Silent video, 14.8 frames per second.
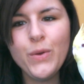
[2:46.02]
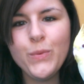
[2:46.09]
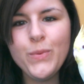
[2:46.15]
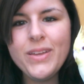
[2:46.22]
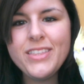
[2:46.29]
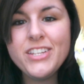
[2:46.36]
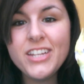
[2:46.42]

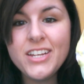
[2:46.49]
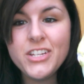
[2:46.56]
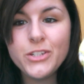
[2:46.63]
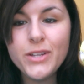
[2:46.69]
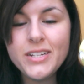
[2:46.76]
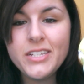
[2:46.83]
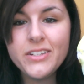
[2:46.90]
with
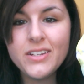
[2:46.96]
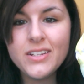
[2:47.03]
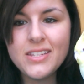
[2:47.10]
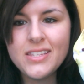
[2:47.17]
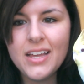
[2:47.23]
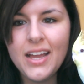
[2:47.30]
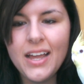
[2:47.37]
changing Criterion
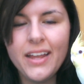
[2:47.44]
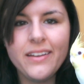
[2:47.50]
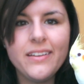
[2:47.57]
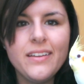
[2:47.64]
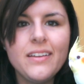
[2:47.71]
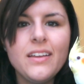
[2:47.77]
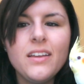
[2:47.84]
design,
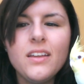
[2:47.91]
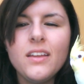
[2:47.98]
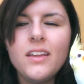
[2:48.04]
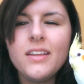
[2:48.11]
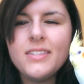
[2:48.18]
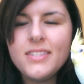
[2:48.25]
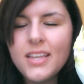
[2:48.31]

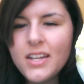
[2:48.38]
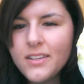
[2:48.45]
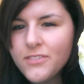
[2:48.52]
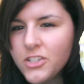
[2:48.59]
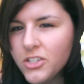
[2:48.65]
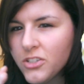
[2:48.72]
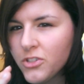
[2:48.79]
instead
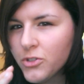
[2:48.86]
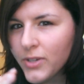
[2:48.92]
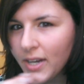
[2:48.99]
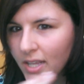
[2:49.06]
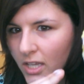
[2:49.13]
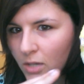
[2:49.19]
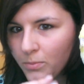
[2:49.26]
of
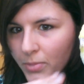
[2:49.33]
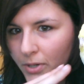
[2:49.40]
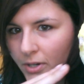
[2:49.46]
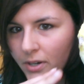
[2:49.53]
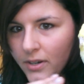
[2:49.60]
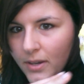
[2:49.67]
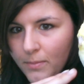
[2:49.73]
training your
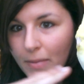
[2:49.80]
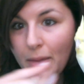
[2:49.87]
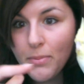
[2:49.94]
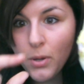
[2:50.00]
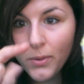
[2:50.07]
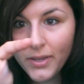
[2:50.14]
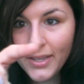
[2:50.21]
bird by
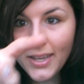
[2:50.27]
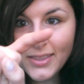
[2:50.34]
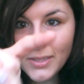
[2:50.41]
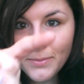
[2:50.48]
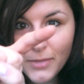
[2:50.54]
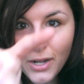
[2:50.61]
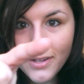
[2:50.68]
poking at
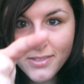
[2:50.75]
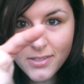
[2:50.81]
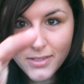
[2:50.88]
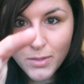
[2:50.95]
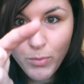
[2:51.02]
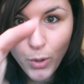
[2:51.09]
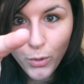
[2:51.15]
them
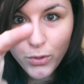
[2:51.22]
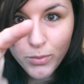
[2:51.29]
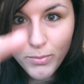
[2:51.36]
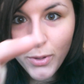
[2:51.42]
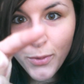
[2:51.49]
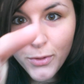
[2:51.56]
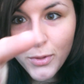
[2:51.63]
constantly, poke,
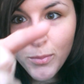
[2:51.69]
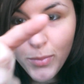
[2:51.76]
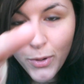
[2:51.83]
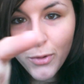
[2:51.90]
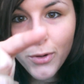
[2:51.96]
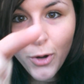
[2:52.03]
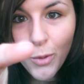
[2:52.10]
poke,
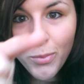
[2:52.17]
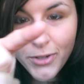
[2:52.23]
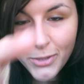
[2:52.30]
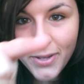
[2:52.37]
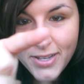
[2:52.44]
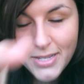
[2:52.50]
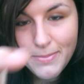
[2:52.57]
poke, open
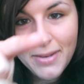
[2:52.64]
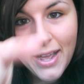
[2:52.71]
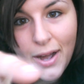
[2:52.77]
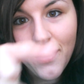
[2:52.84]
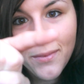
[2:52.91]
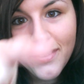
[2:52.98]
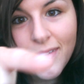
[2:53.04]
your wings up
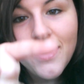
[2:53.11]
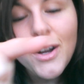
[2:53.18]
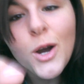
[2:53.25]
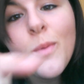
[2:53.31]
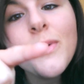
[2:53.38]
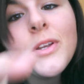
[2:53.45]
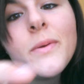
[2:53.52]
now,
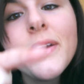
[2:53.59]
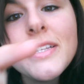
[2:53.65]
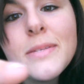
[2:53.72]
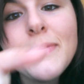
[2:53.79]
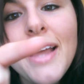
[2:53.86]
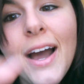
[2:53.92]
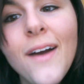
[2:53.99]
open your wings
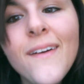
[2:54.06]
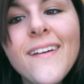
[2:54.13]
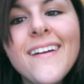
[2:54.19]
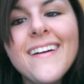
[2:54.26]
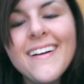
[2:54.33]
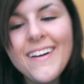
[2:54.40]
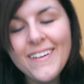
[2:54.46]
up now.
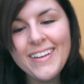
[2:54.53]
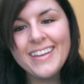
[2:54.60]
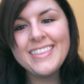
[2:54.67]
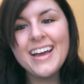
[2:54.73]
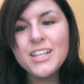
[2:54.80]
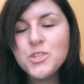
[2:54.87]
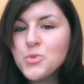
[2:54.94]
Okay,
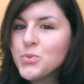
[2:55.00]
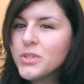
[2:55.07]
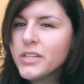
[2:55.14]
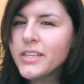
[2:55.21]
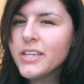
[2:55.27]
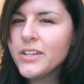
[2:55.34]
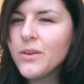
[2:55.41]
that's
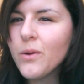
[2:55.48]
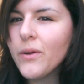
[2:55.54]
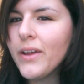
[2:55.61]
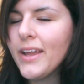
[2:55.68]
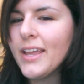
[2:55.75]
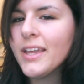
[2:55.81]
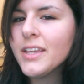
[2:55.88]
really
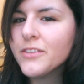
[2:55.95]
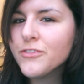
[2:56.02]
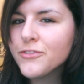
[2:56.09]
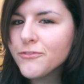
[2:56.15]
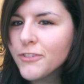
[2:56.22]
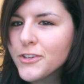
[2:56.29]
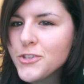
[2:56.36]
annoying. It can
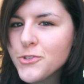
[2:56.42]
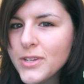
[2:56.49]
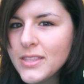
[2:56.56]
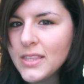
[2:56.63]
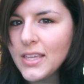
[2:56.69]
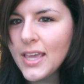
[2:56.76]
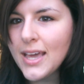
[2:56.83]

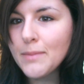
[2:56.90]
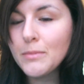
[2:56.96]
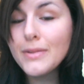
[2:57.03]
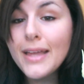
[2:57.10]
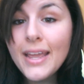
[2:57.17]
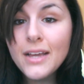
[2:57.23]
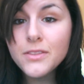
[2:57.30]
frustrate the
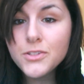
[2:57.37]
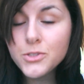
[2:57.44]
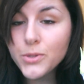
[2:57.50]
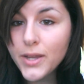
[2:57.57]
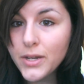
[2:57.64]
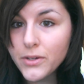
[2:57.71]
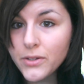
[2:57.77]
animal and the
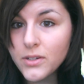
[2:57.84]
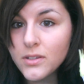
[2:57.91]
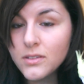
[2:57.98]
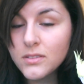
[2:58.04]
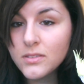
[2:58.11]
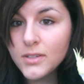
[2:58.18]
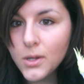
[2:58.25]
trainer
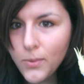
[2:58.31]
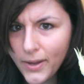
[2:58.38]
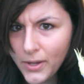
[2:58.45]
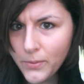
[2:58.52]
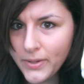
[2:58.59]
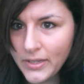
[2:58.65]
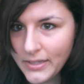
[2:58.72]

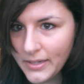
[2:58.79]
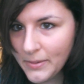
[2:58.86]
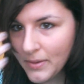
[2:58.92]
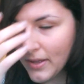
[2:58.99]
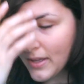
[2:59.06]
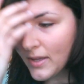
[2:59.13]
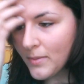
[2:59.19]
quite quickly
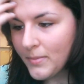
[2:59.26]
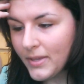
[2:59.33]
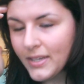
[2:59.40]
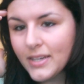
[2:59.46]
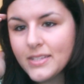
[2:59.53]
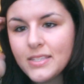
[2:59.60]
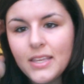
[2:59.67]

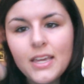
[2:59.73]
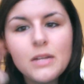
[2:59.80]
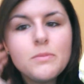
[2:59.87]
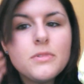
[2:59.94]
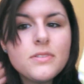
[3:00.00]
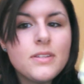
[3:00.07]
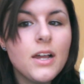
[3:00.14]
because the
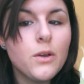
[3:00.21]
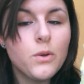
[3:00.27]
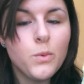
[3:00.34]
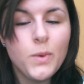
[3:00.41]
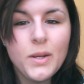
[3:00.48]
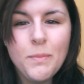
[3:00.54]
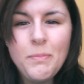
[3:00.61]
animal's not going
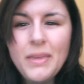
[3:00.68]
to want to